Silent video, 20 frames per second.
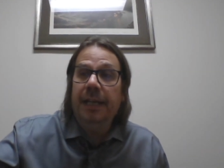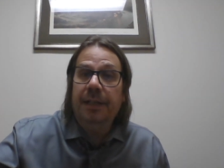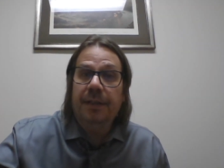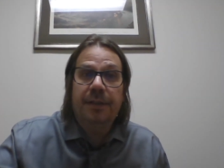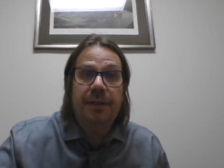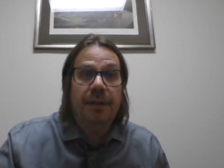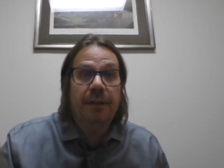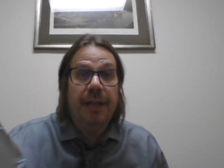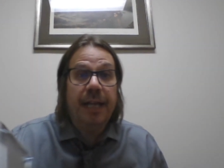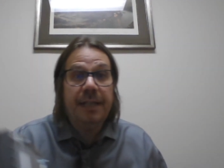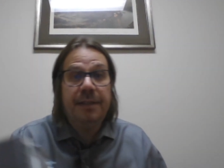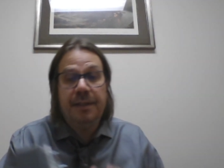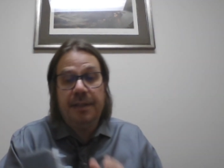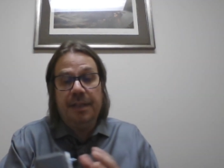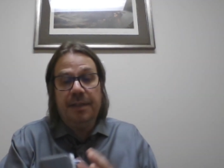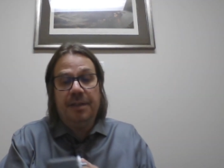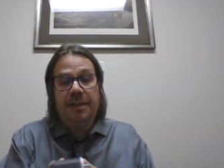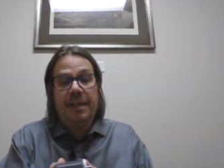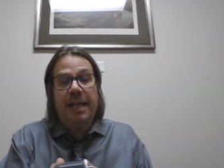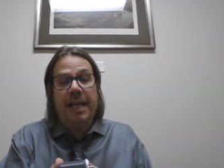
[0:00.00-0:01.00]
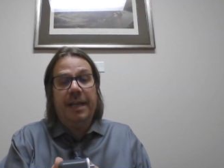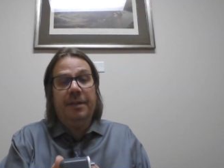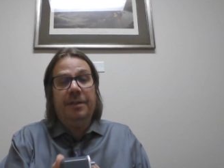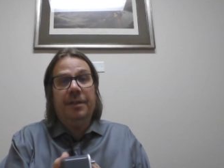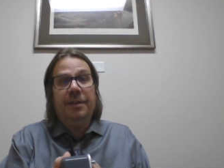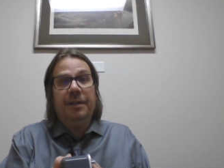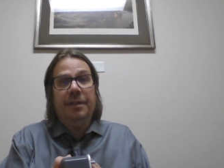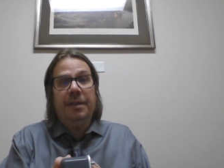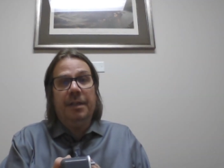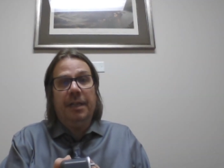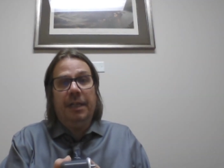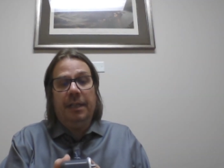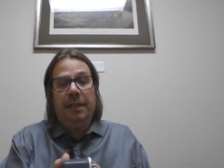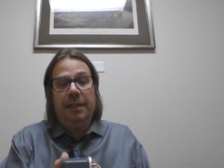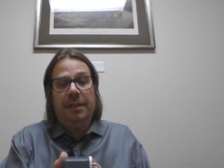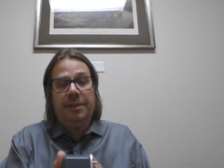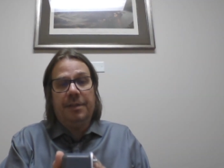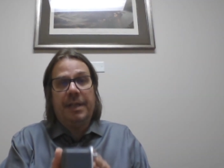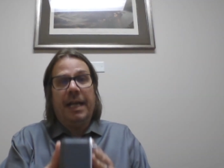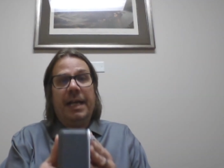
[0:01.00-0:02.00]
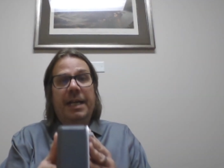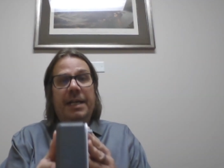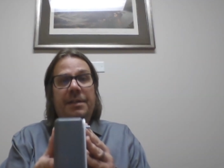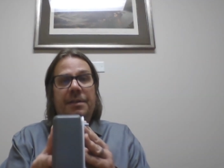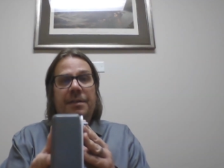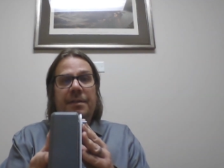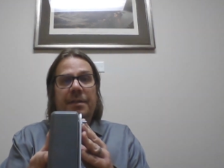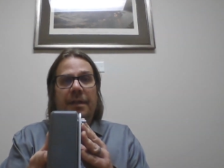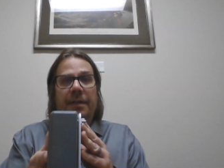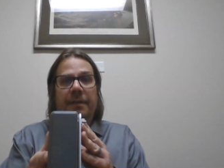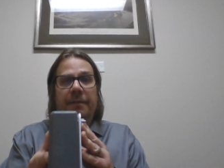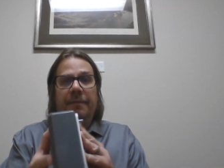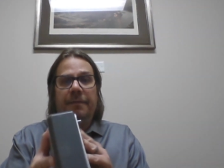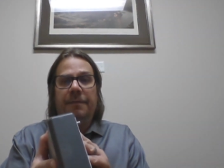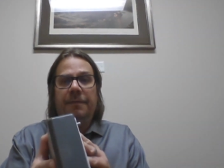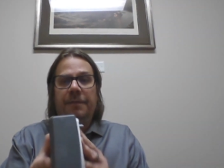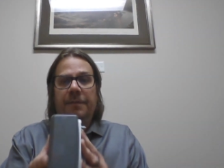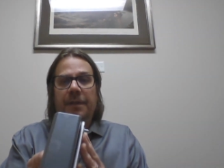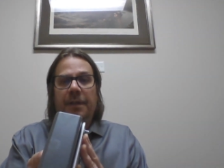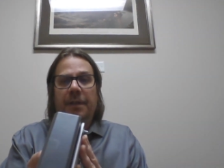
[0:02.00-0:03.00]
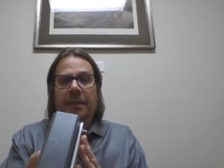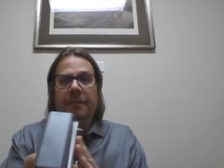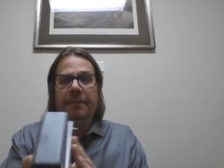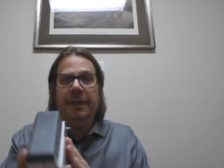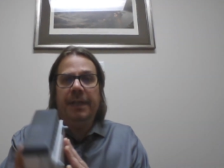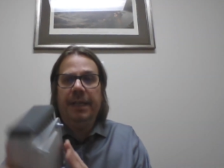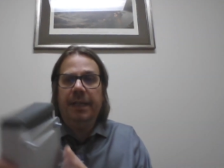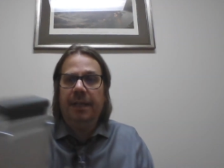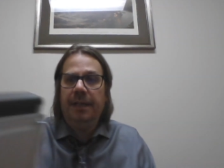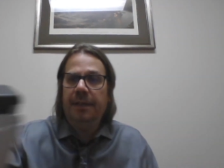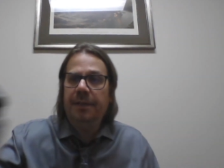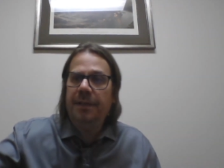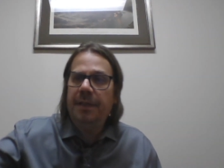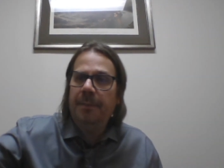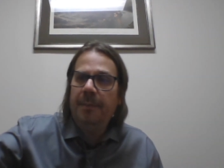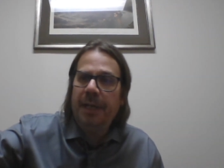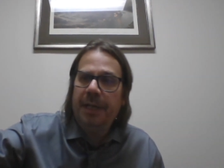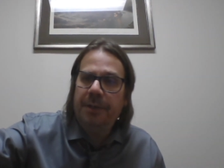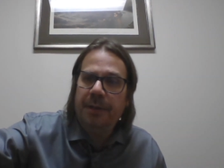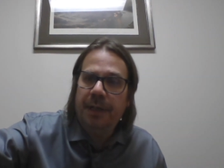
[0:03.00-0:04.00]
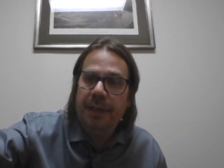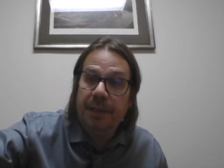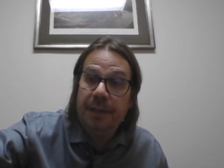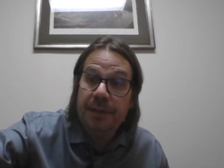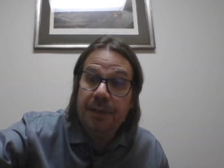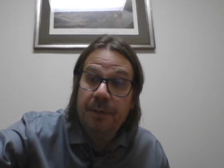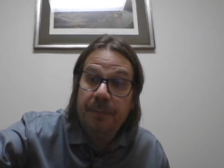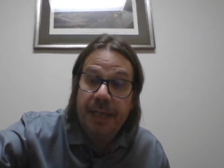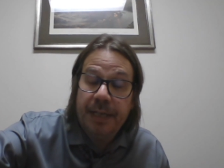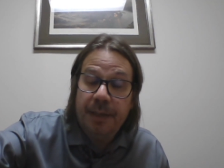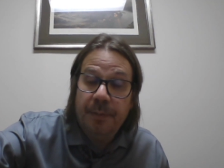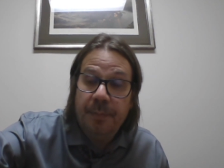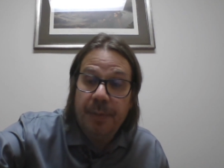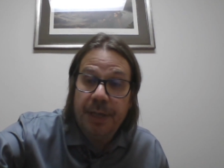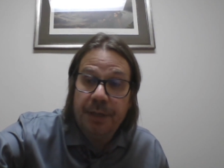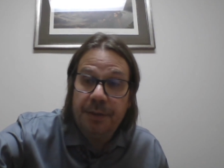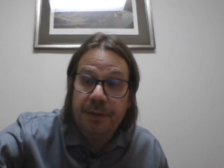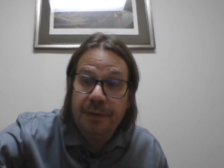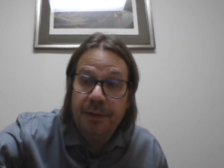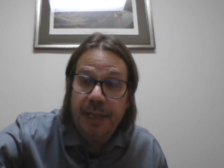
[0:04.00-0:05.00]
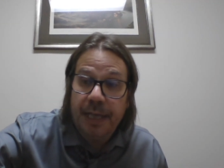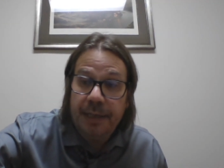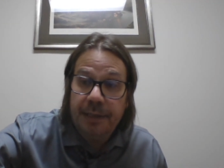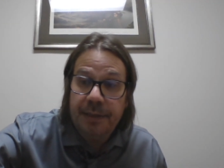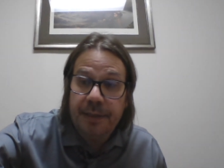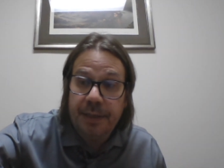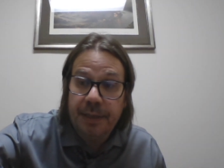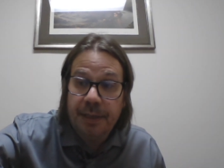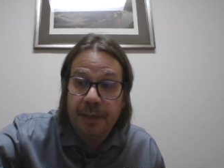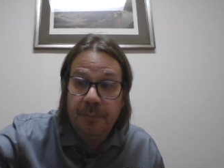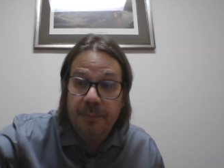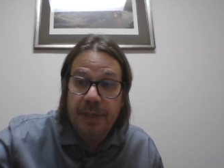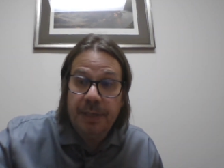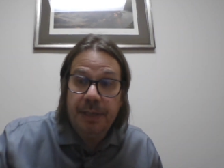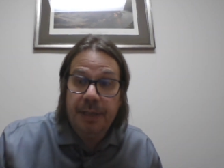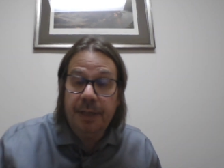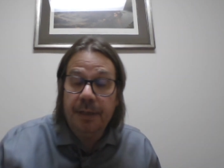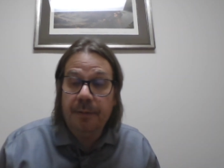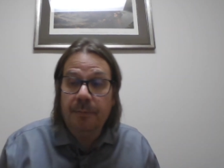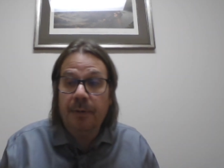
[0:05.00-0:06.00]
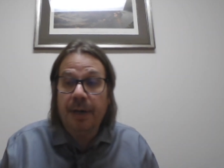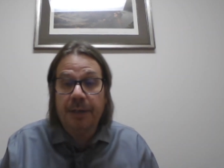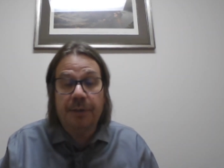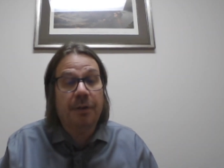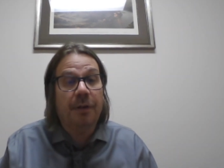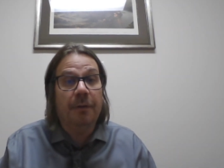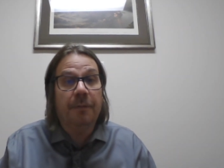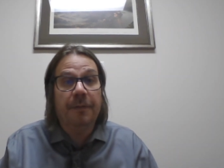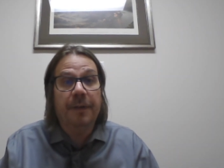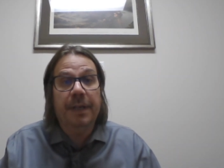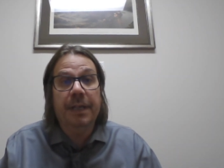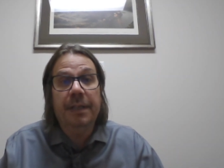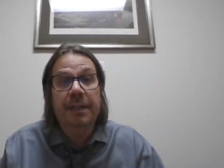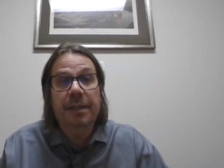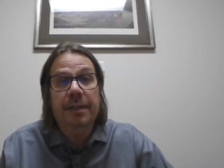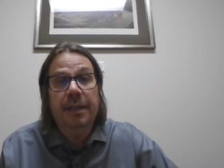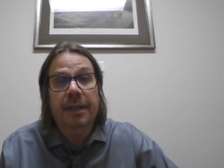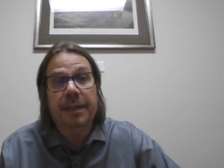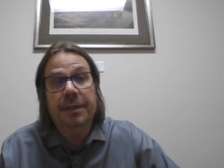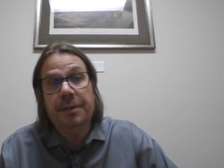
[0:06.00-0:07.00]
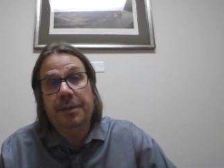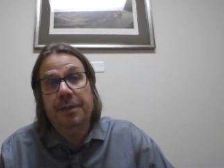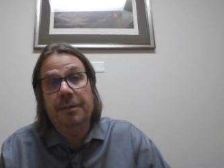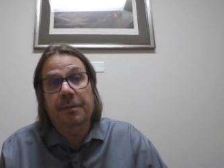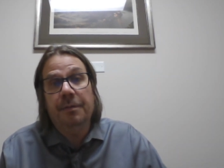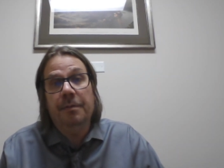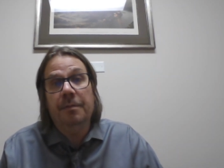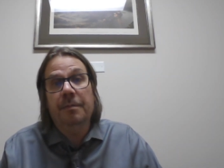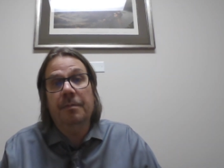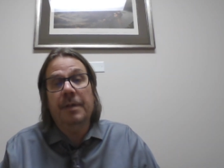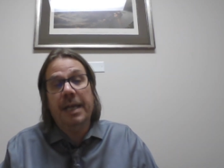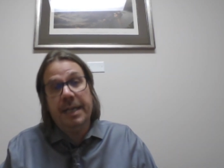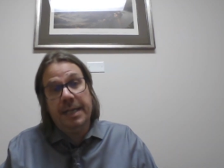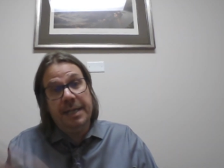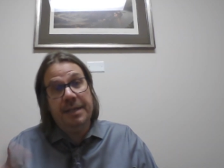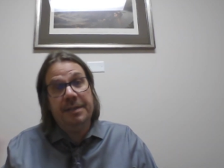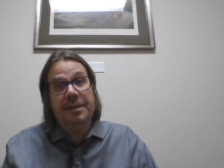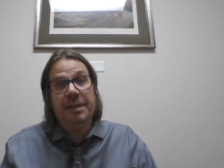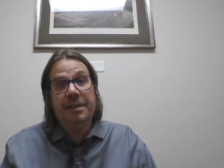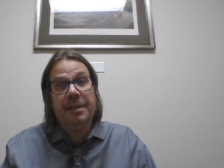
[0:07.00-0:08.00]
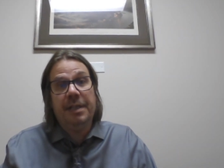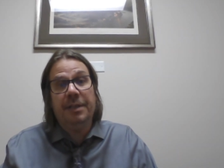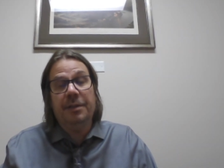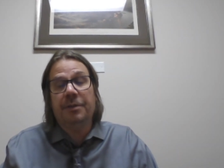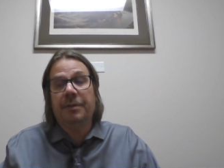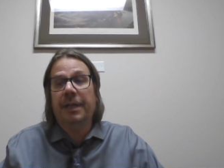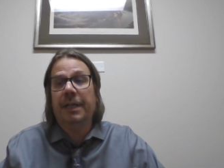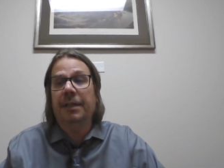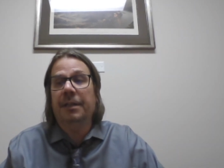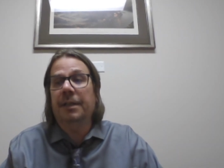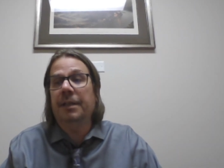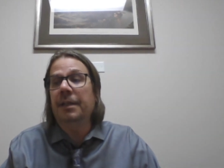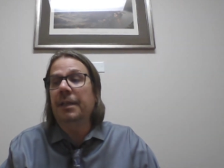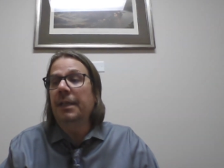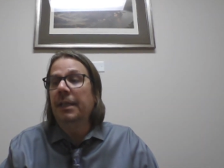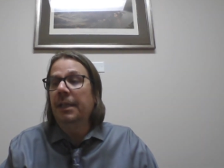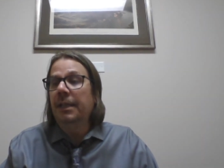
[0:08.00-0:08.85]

And so that's the standard uh, size of of a uh, semi trailer. So we had to make sure that it could be retrofitted into any existing trailer.